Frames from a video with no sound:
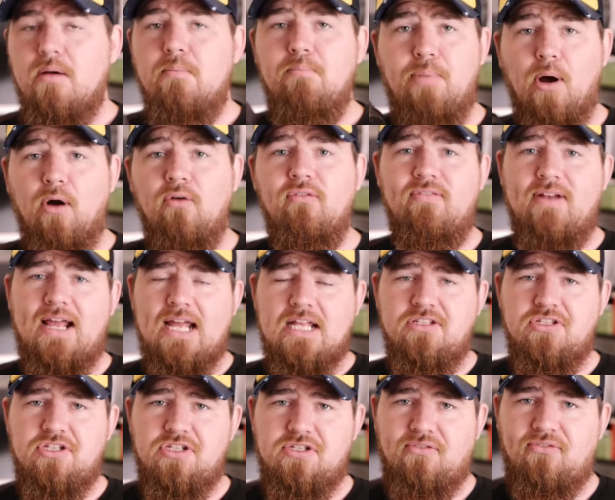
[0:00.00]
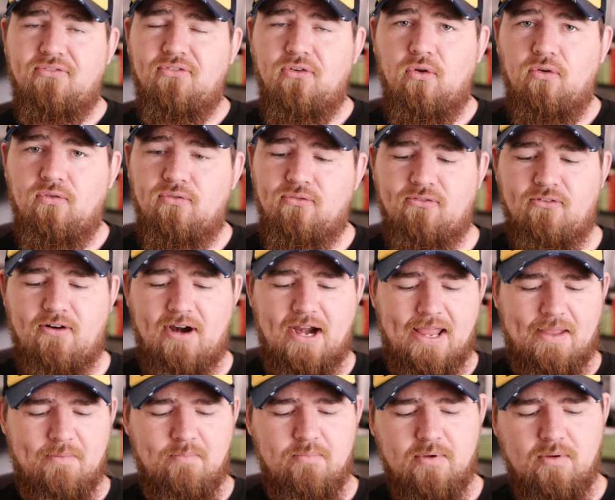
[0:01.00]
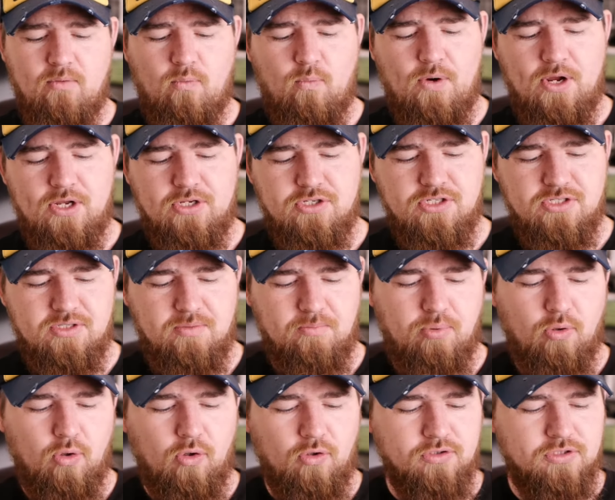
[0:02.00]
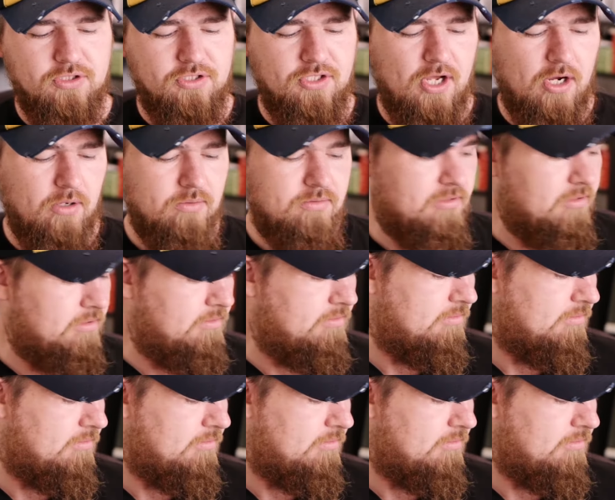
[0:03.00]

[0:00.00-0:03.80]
Both lenses are full frame, which is important to note,